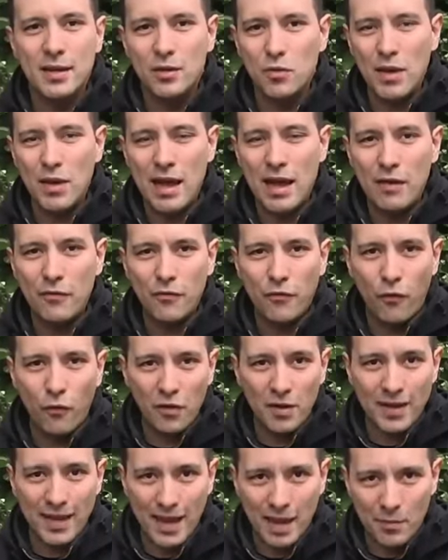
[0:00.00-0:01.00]
you have
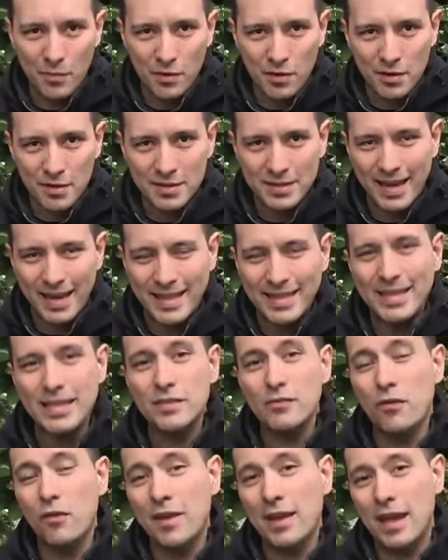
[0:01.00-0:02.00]
four cameras, and
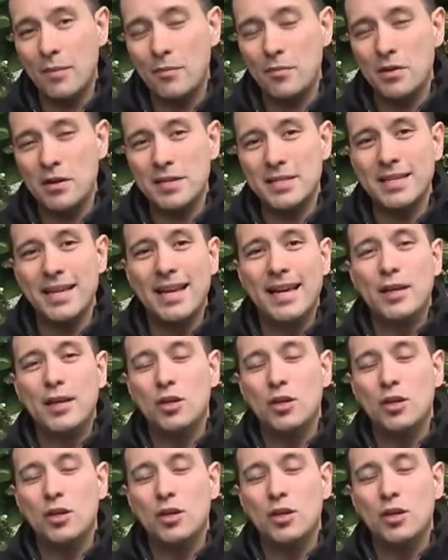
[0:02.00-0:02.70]
these four cameras